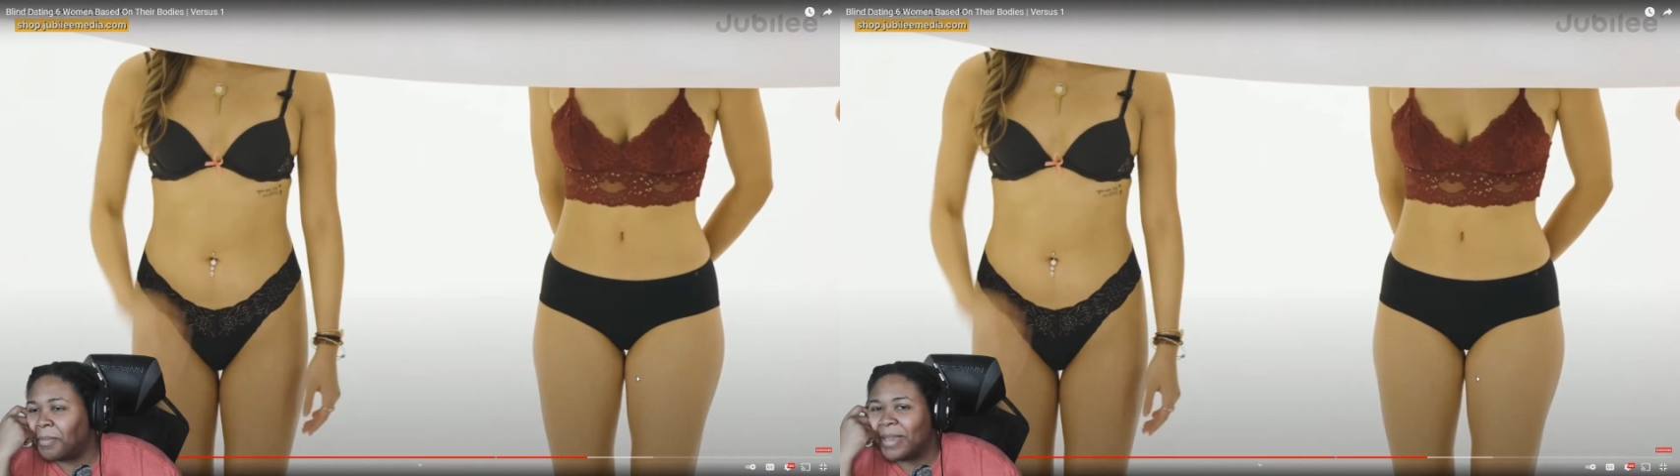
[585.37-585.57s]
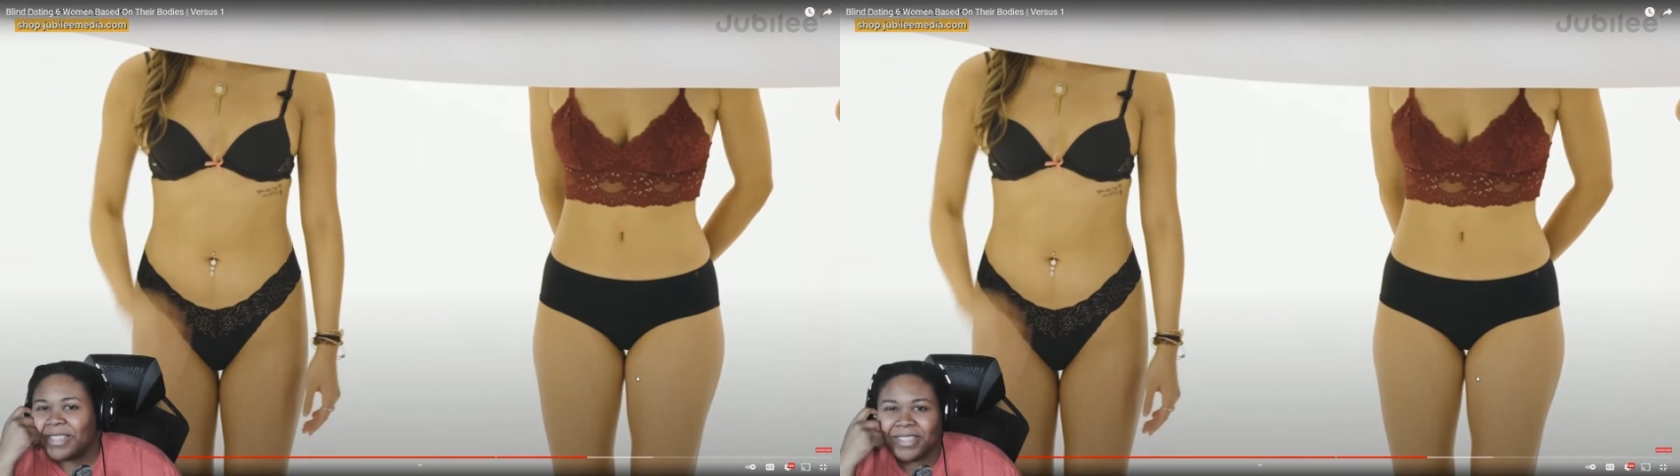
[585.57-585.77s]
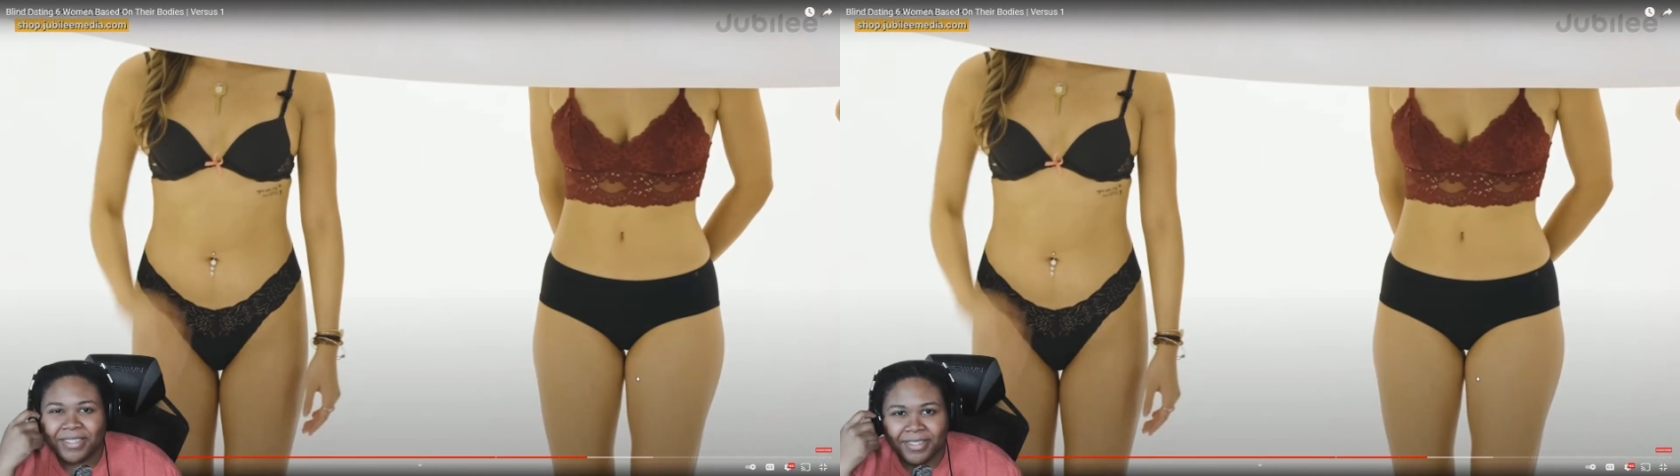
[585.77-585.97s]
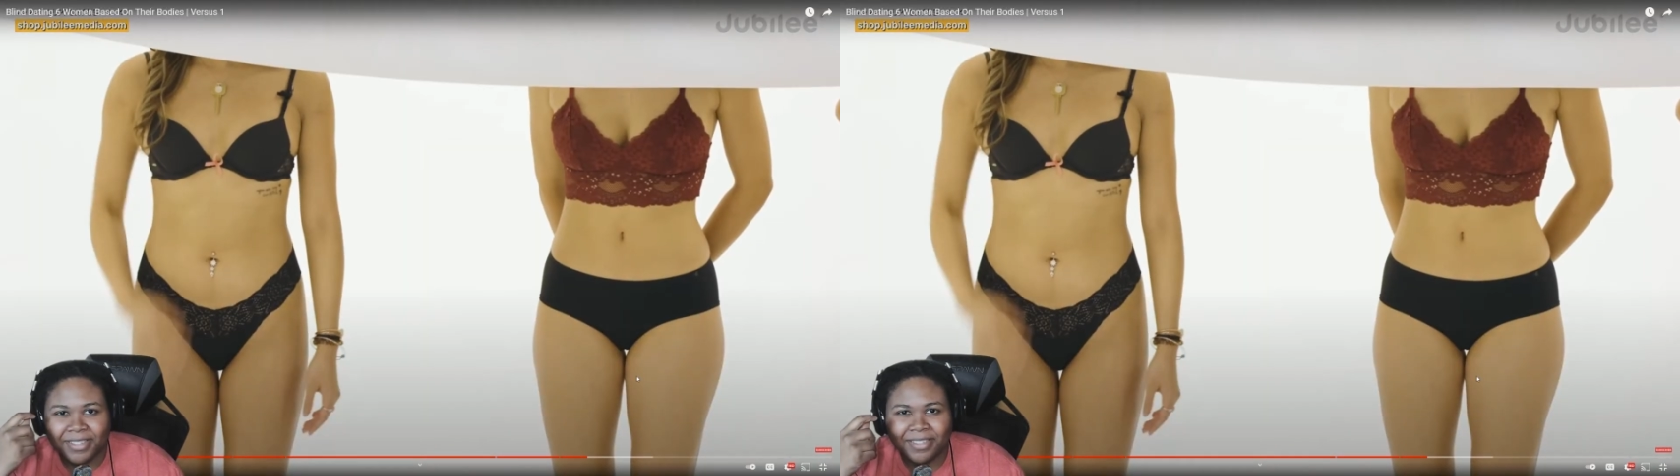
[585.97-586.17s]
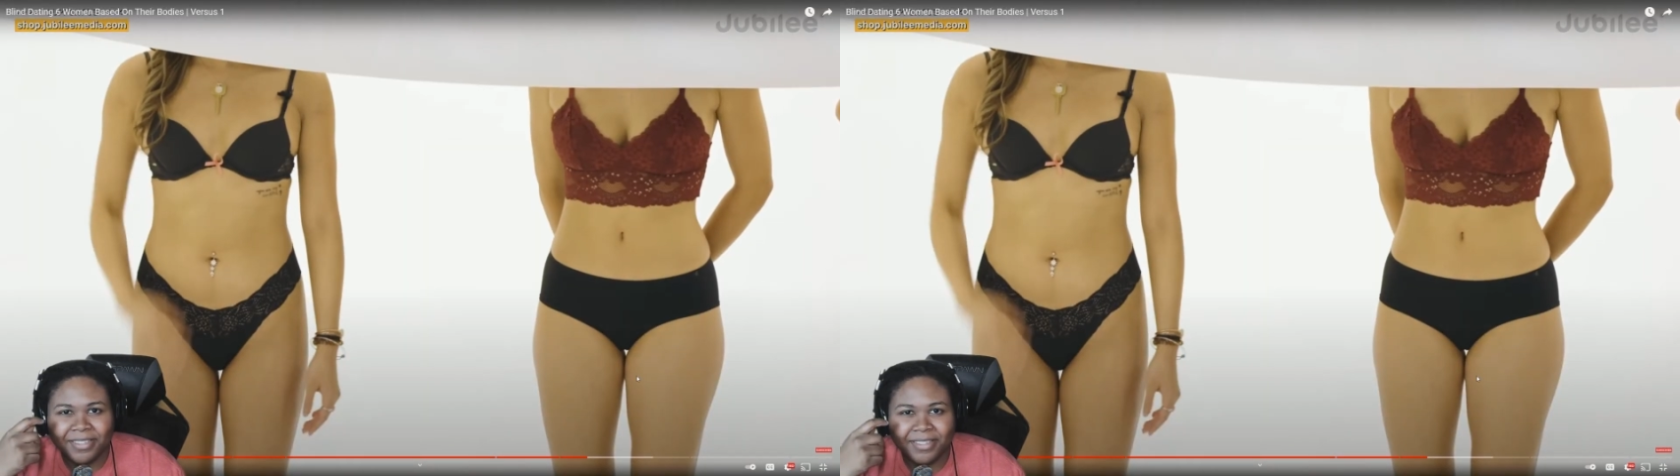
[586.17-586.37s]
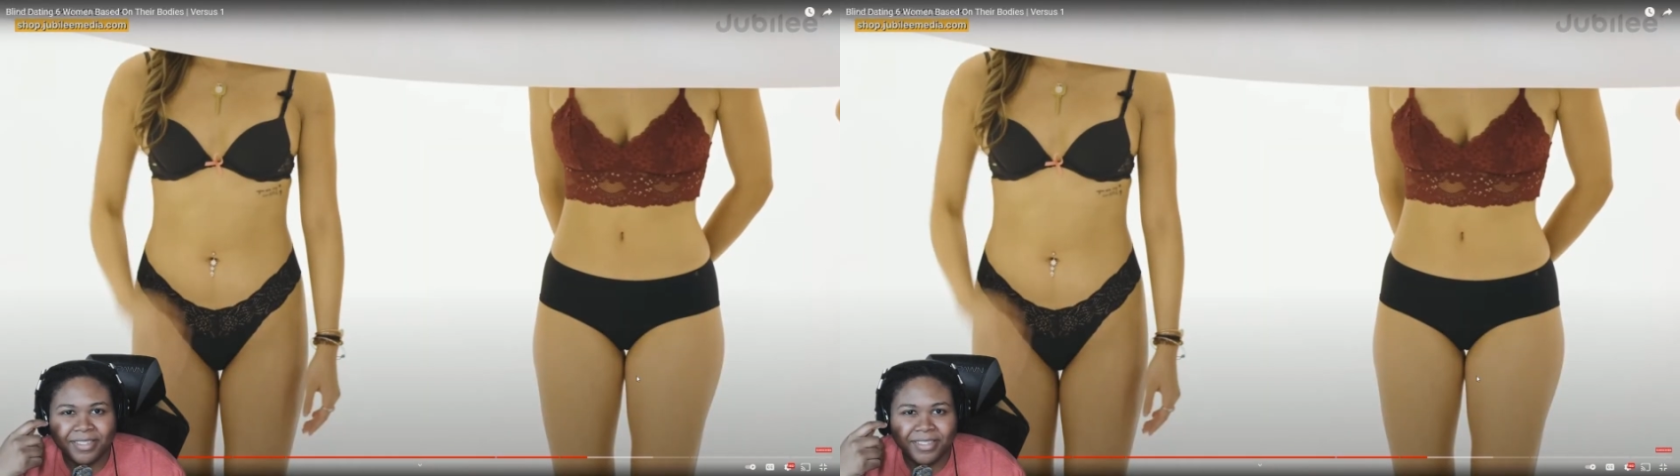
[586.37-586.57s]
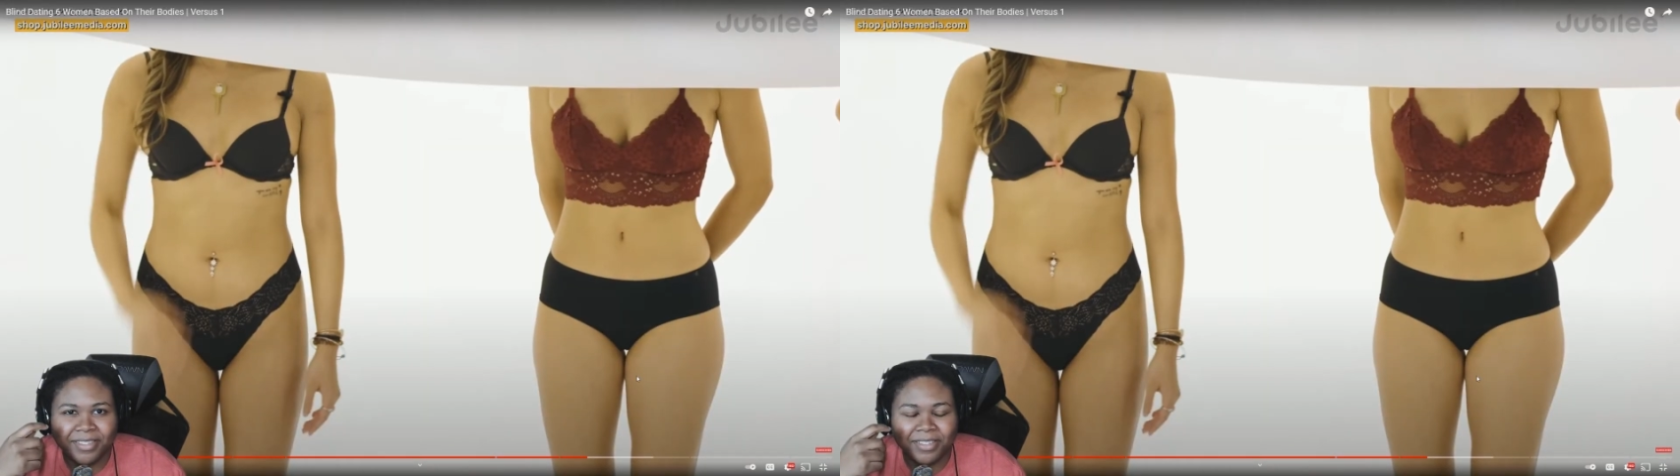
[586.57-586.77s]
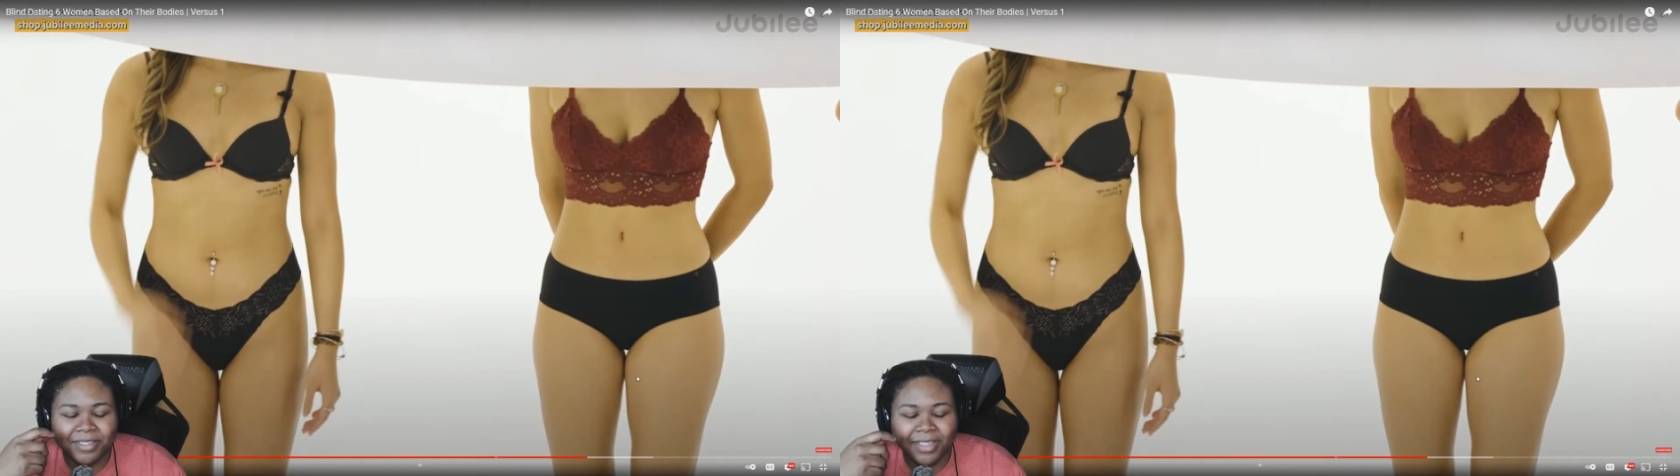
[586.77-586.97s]
make sense.
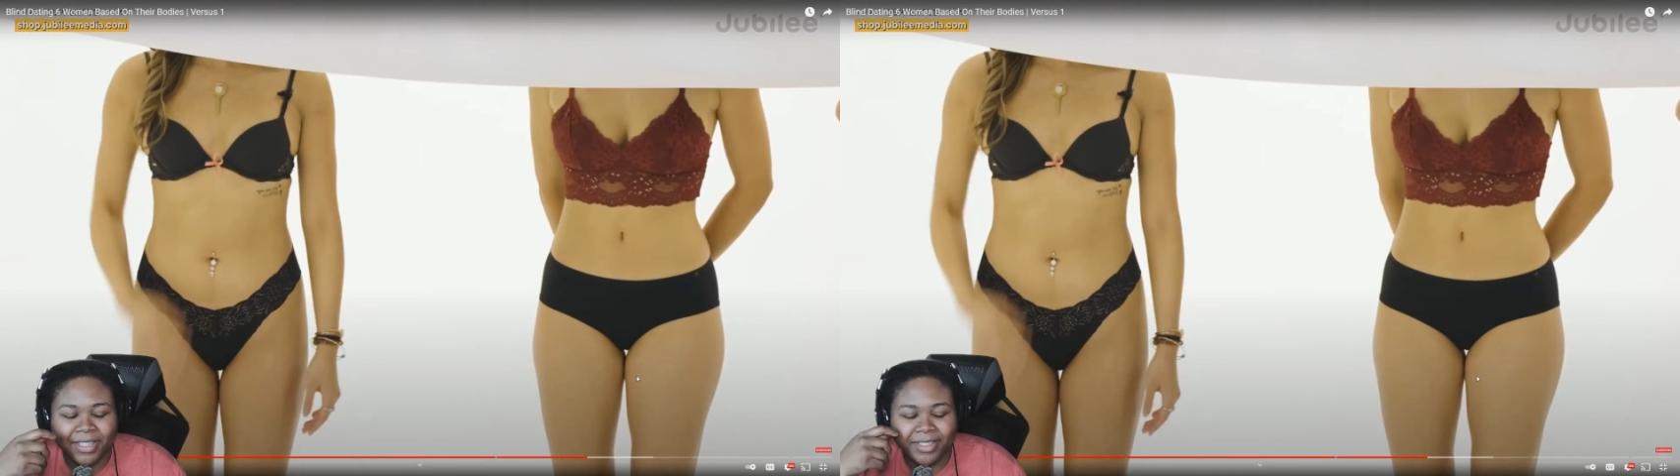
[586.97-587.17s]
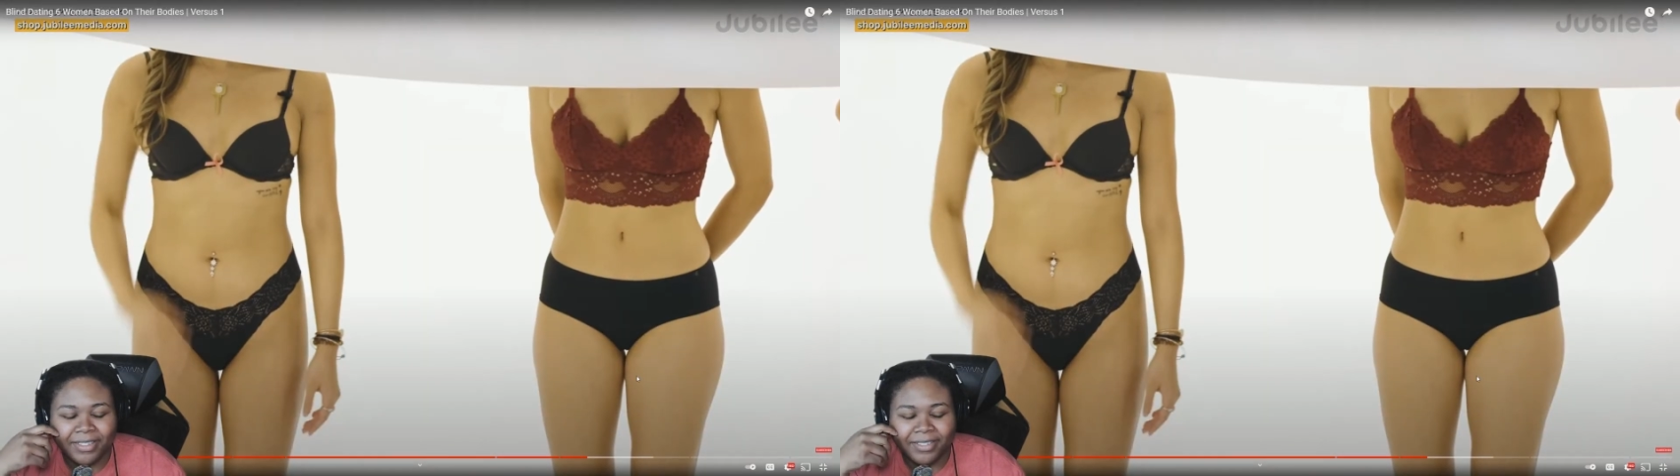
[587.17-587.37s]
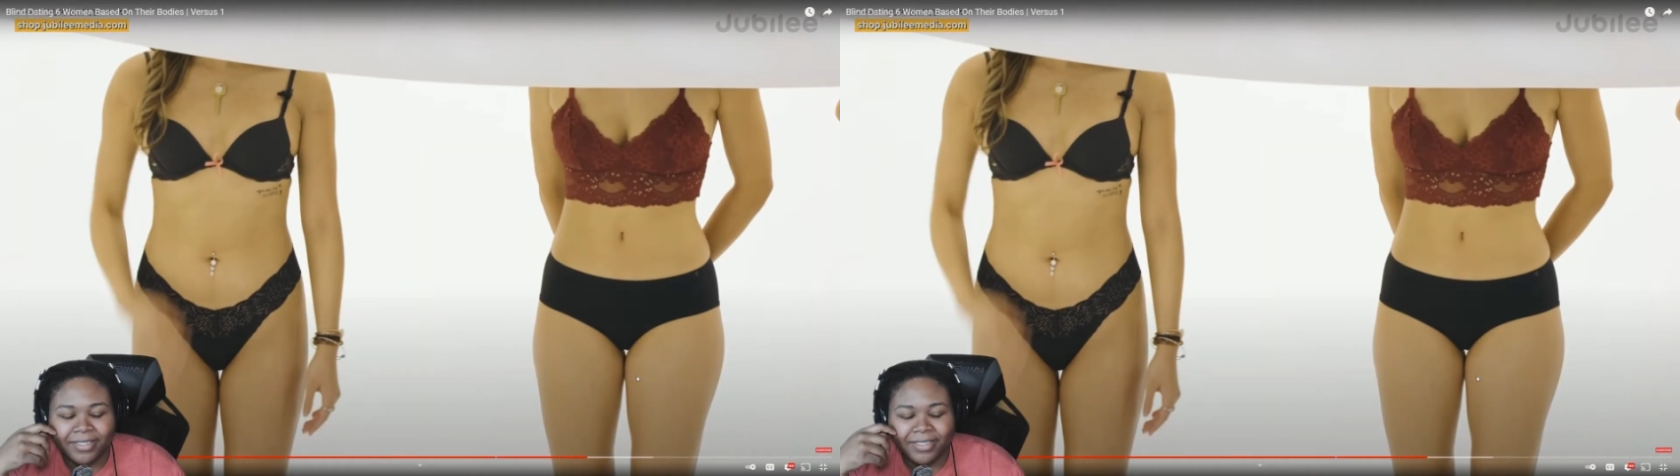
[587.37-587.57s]
Like,